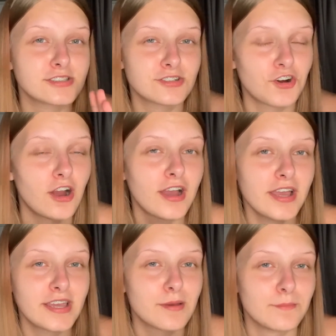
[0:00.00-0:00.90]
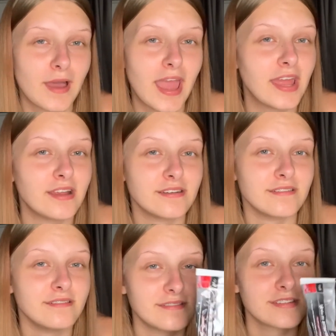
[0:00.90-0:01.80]
crying in
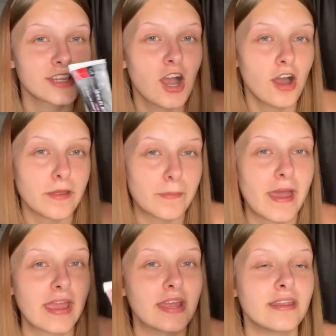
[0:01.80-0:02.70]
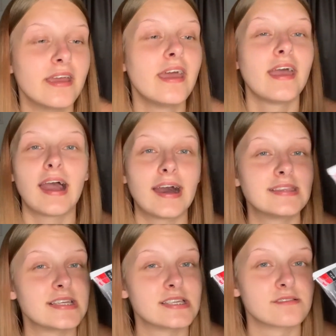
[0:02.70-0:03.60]
pain kind of pain, and
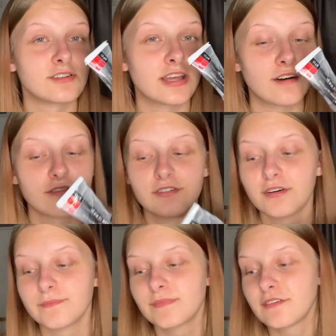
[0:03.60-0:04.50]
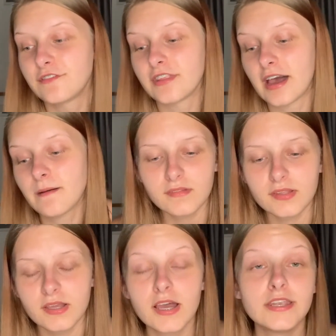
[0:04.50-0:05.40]
this is really helpful for that.
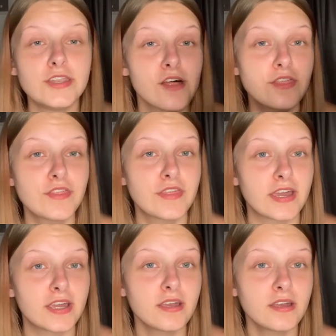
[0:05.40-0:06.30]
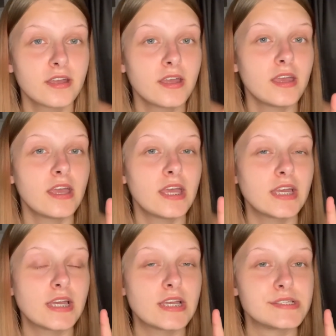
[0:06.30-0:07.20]
Another thing
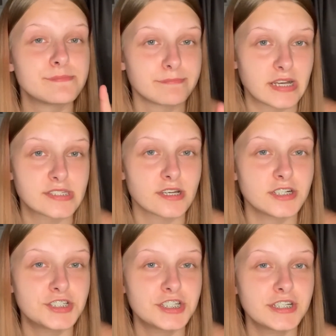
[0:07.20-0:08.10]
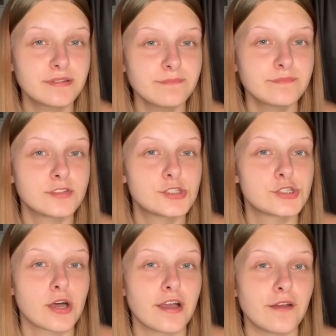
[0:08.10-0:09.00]
is massaging.
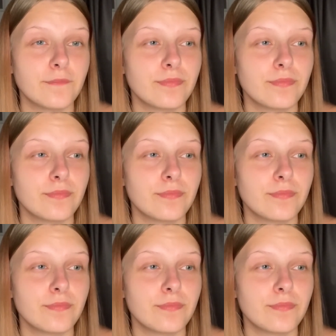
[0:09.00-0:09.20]
So